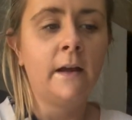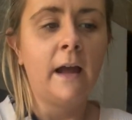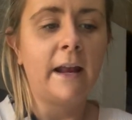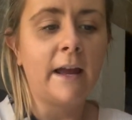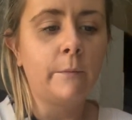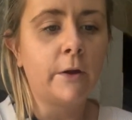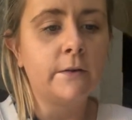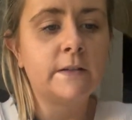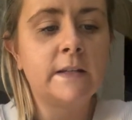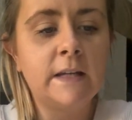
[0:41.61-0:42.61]
and I'm going
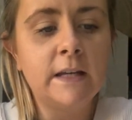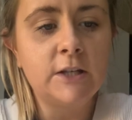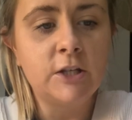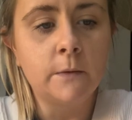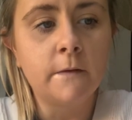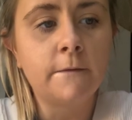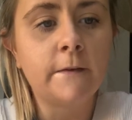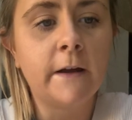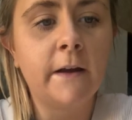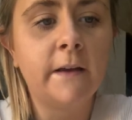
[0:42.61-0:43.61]
to teach you the
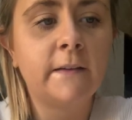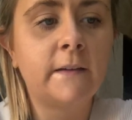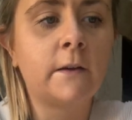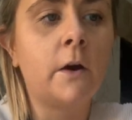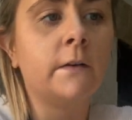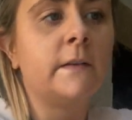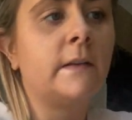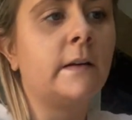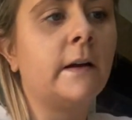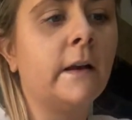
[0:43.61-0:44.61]
first
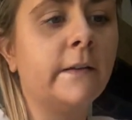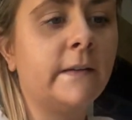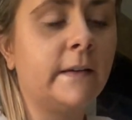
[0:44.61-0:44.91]
consonant cluster